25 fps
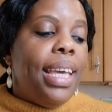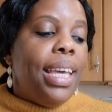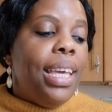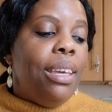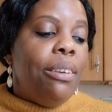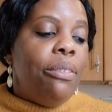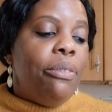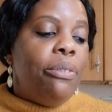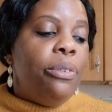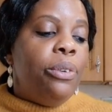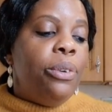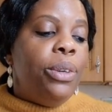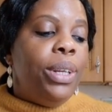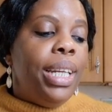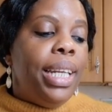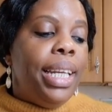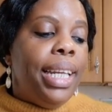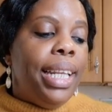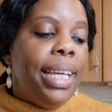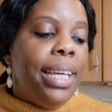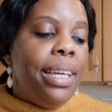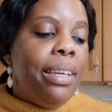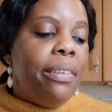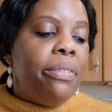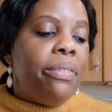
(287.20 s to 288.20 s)
if you
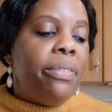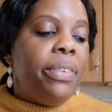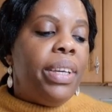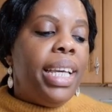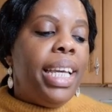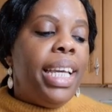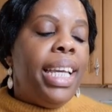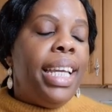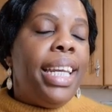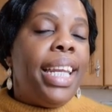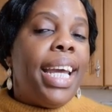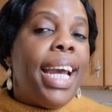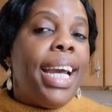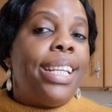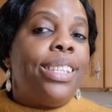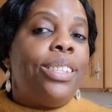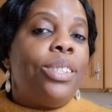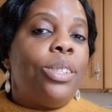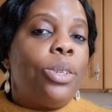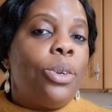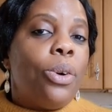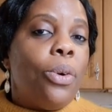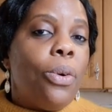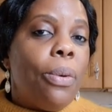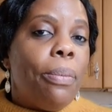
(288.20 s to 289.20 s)
live in
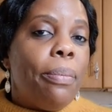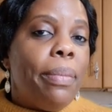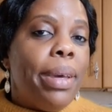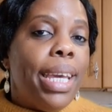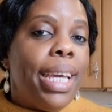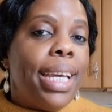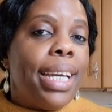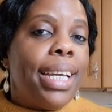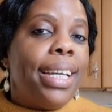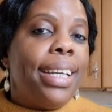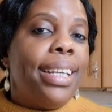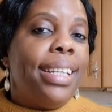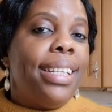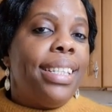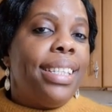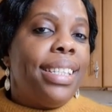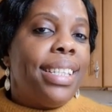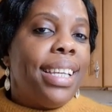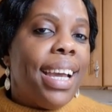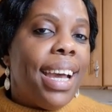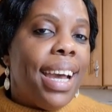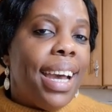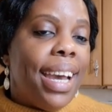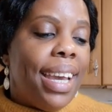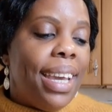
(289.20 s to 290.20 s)
atomic
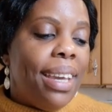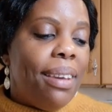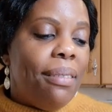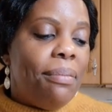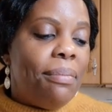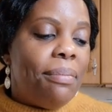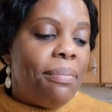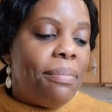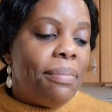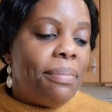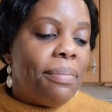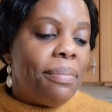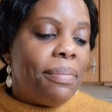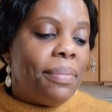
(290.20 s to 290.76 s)
time